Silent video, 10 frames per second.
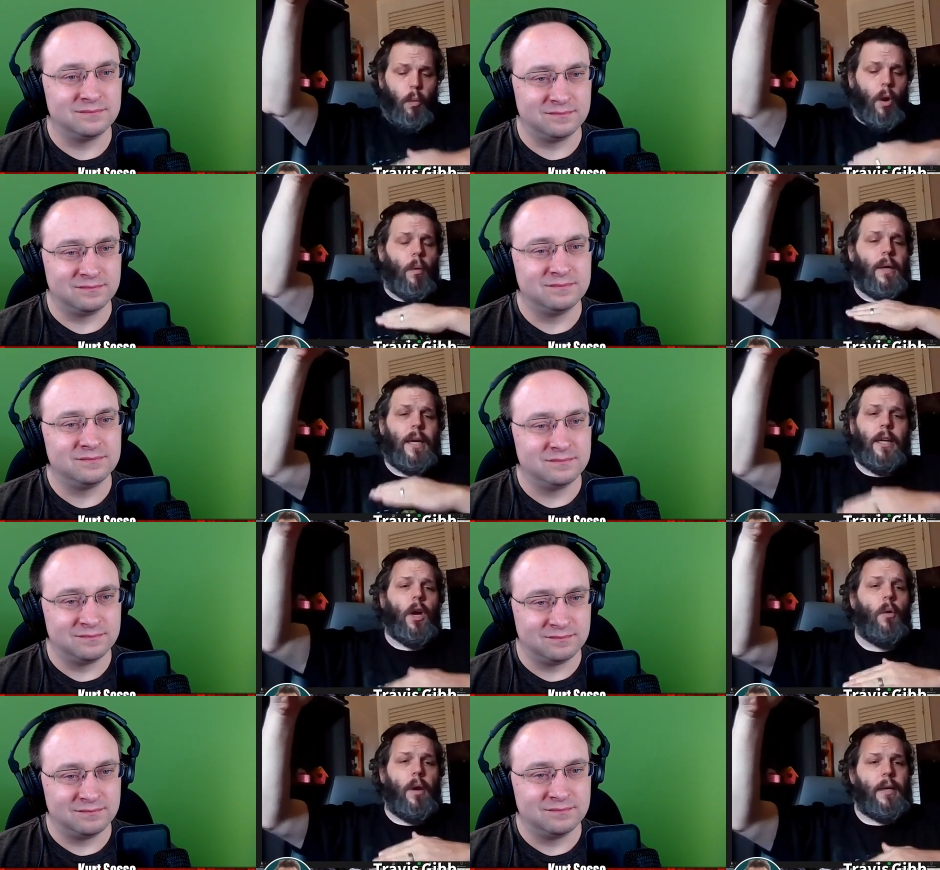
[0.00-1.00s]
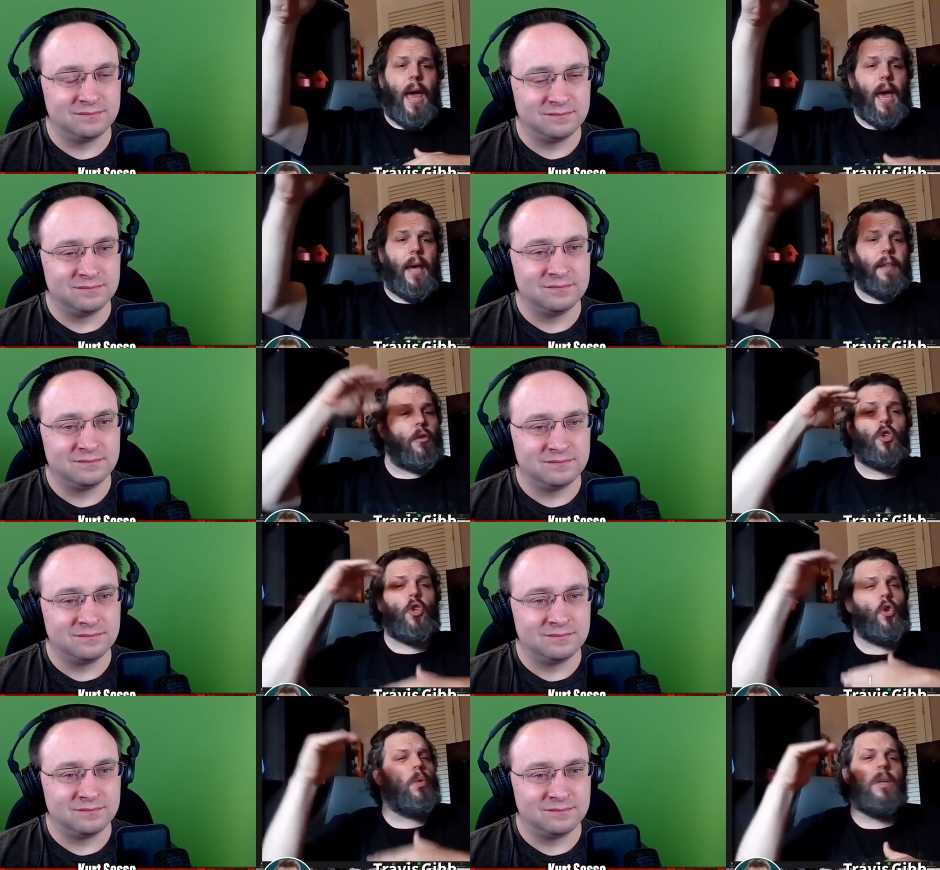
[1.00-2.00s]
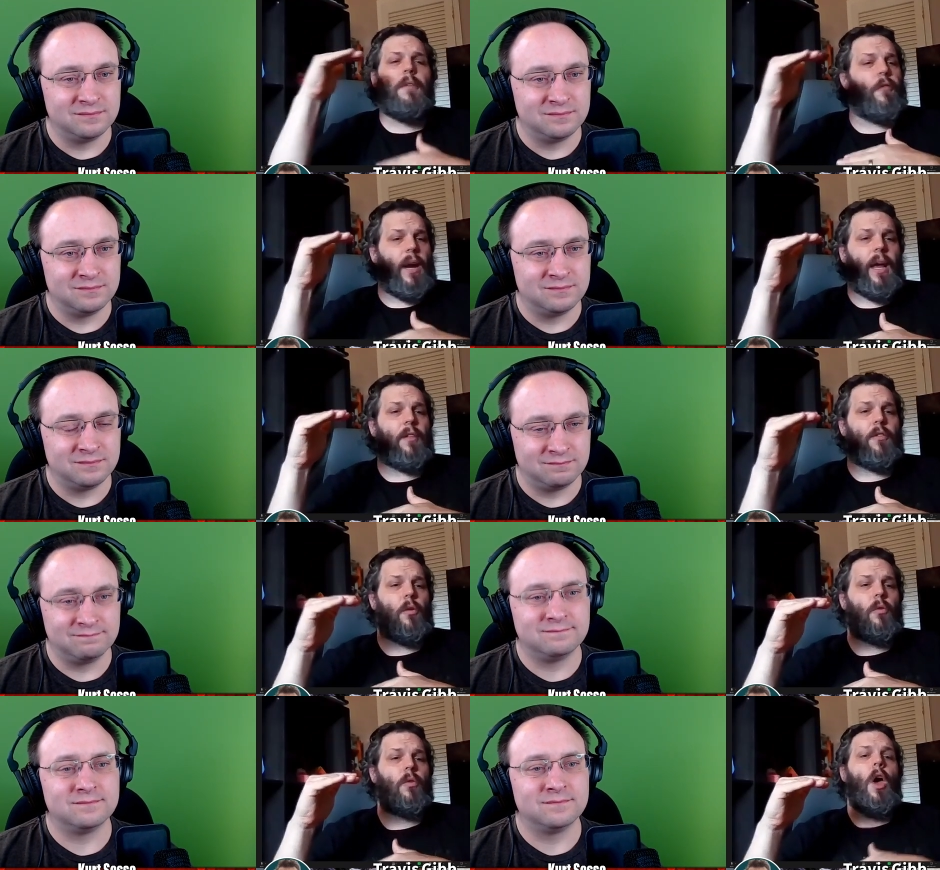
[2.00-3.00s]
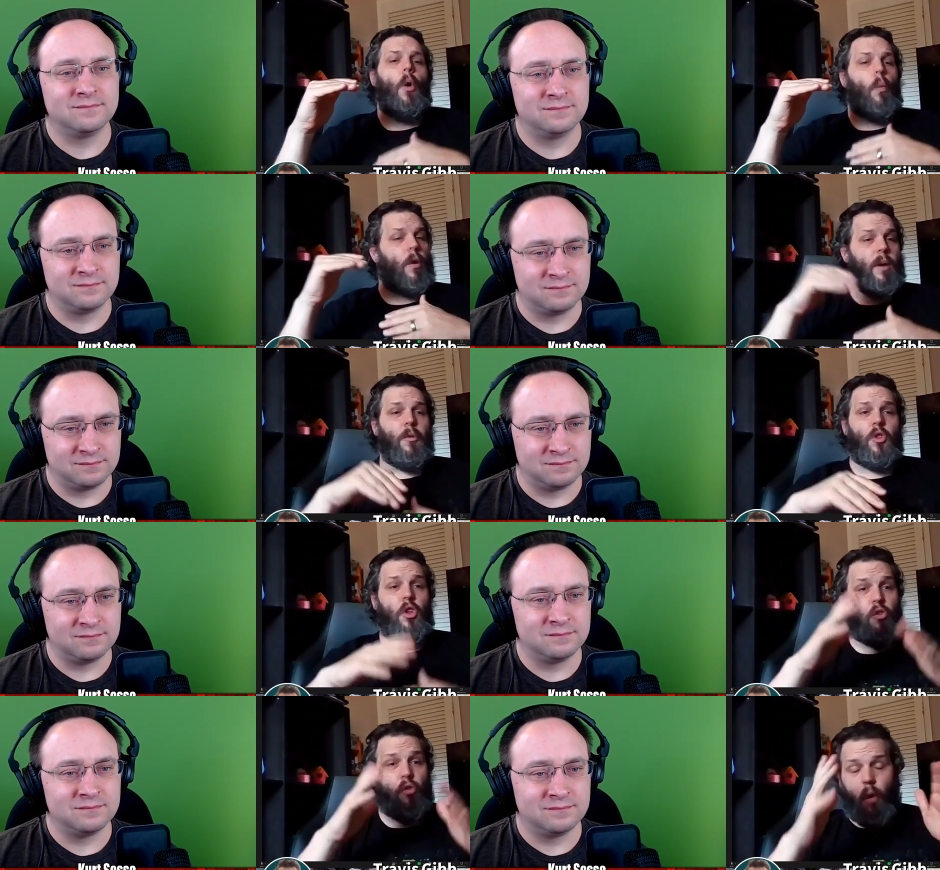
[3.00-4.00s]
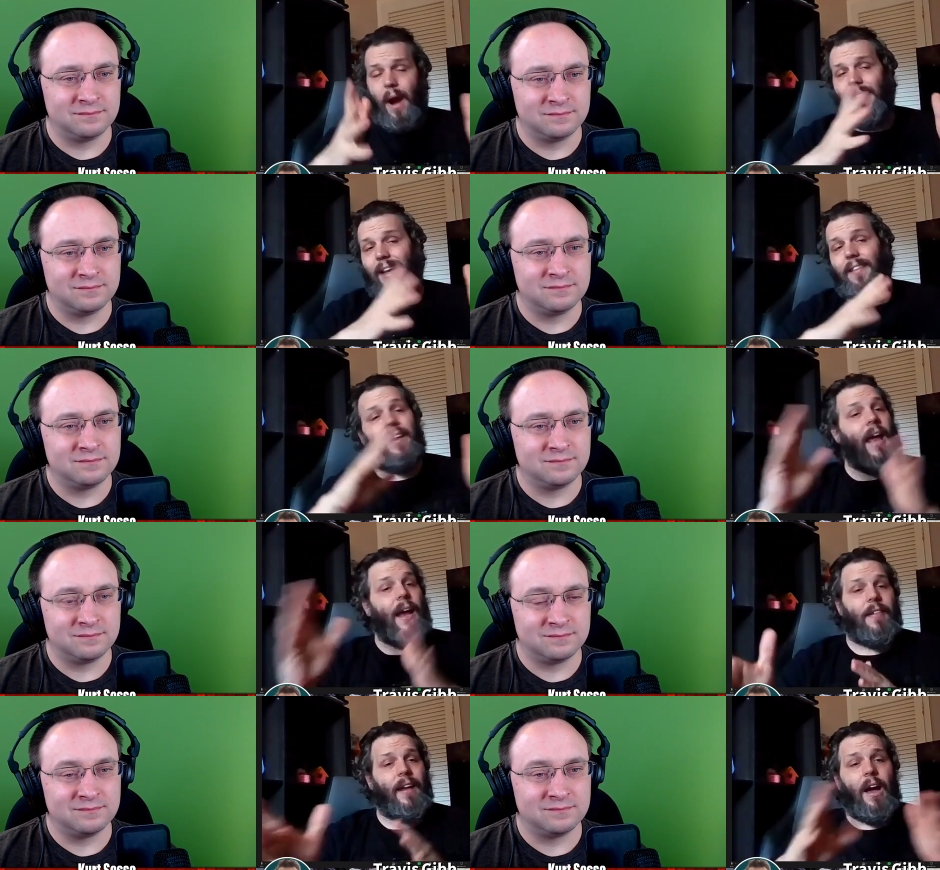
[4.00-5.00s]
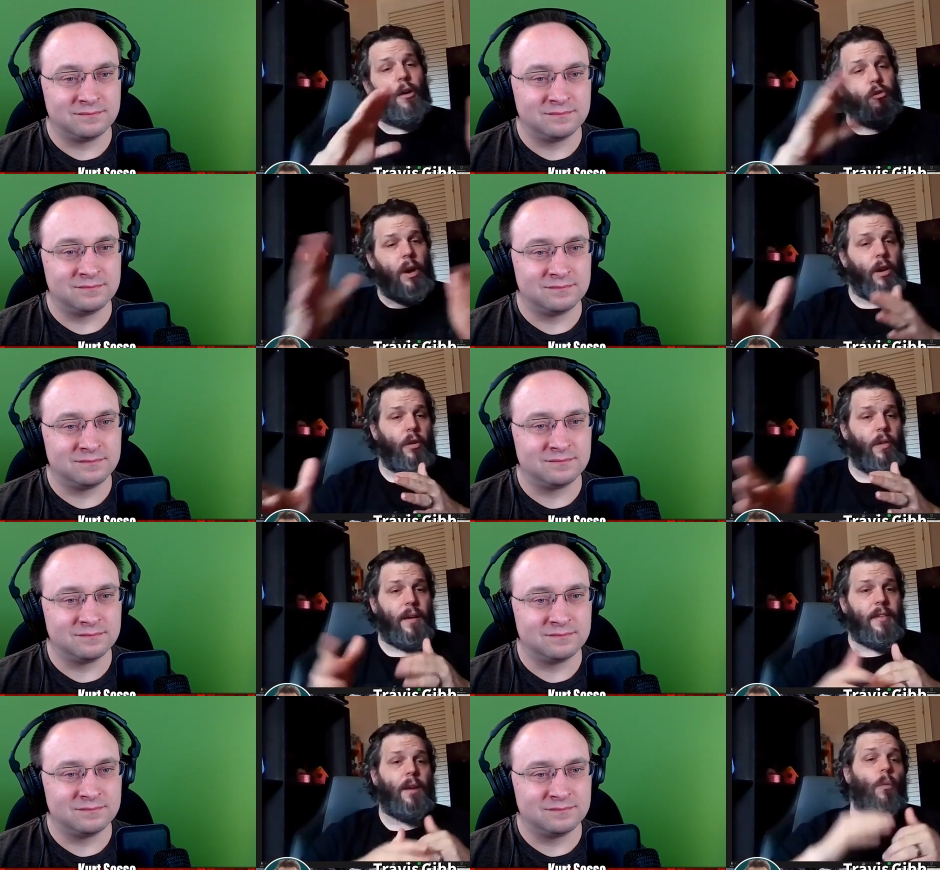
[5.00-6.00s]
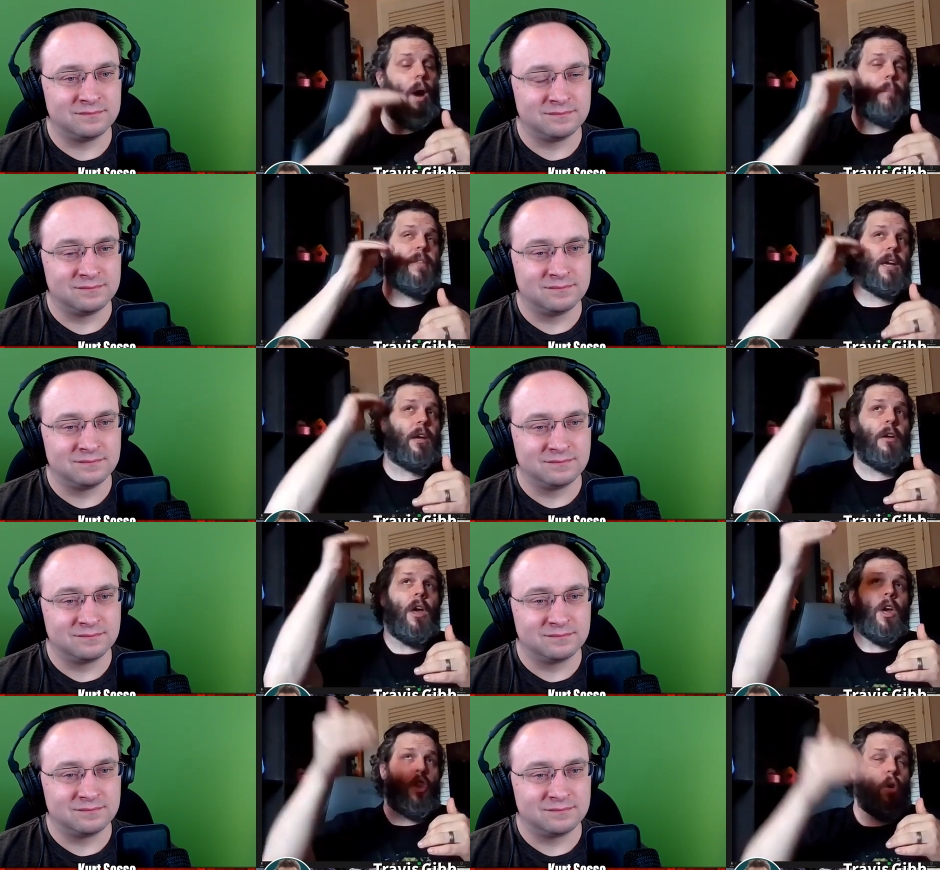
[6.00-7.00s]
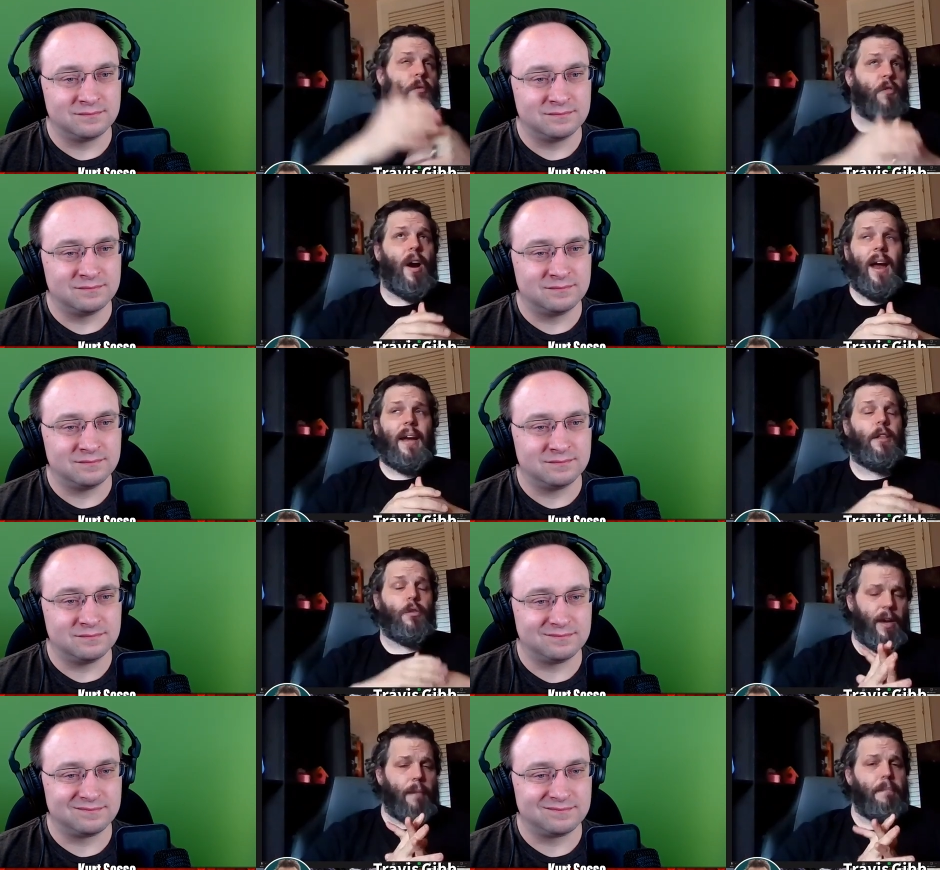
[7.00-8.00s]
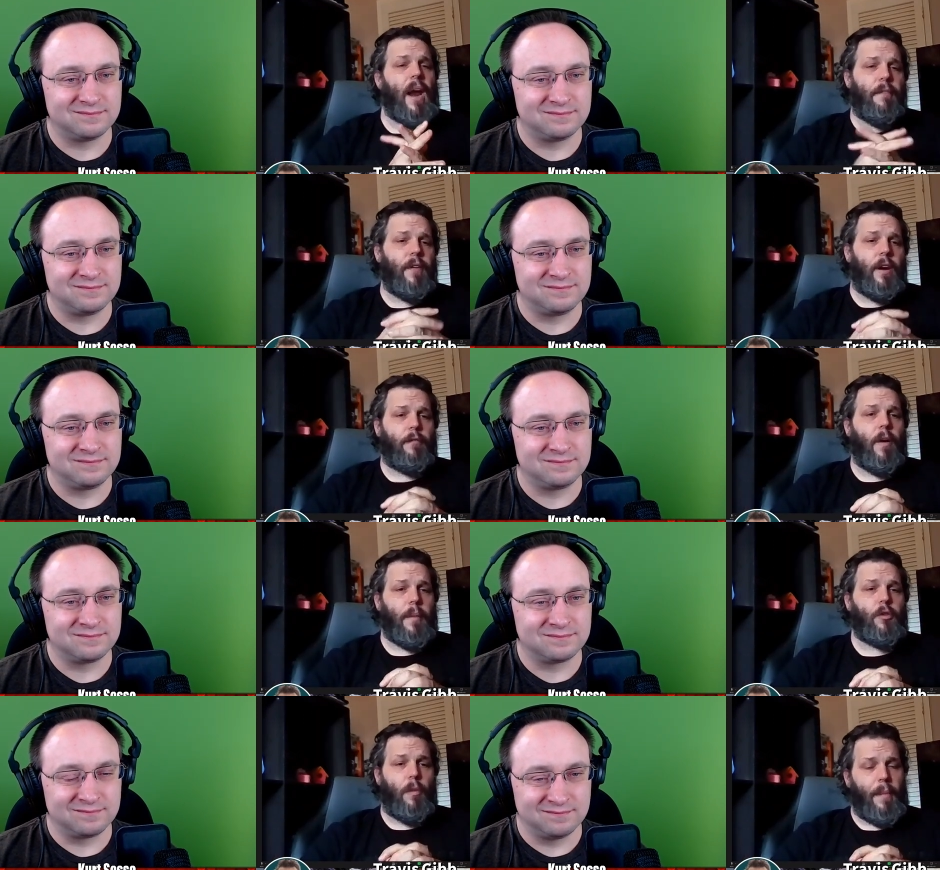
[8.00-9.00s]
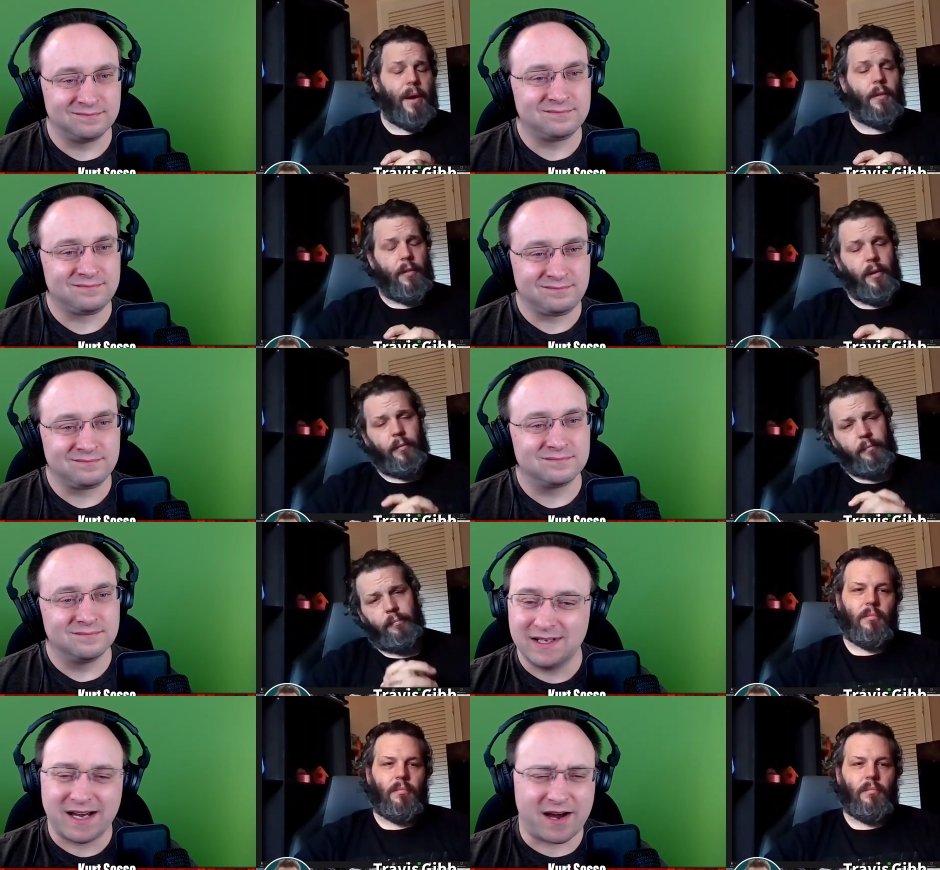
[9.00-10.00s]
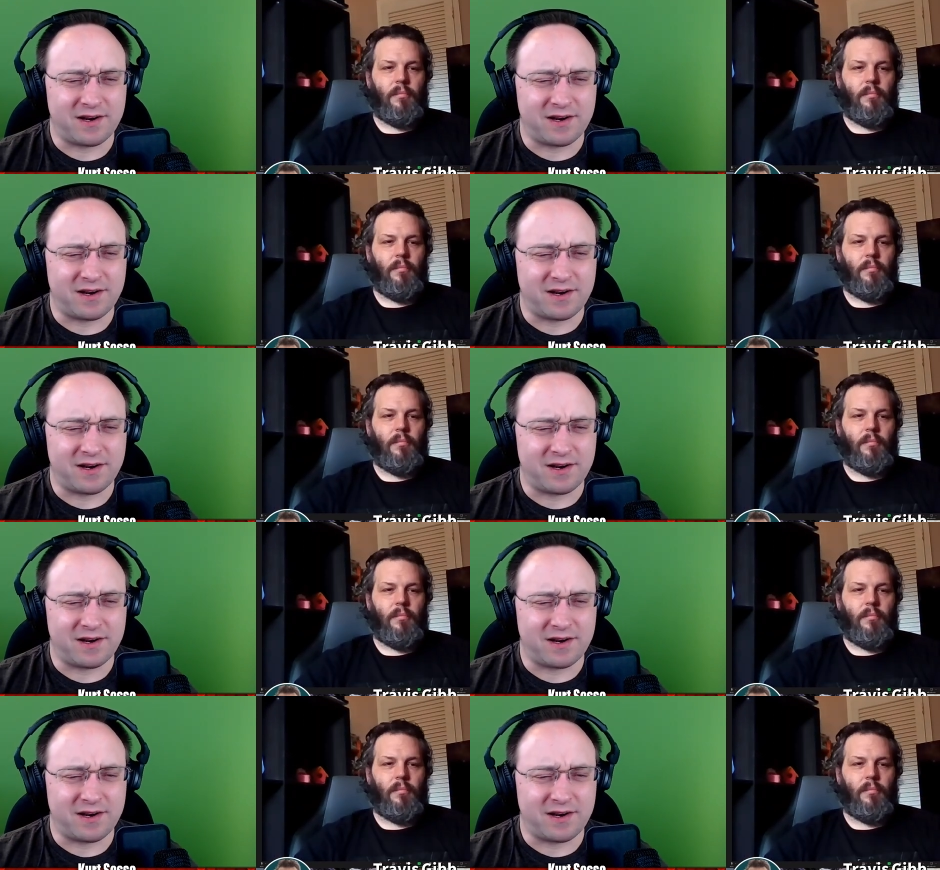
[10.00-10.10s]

Speaker 1: and where do I need to go today? They're two different answers, where someone's just trying to get the next thing out, trying to do the next thing, where I'm thinking so much far ahead. I think I've benefited from it tremendously. How do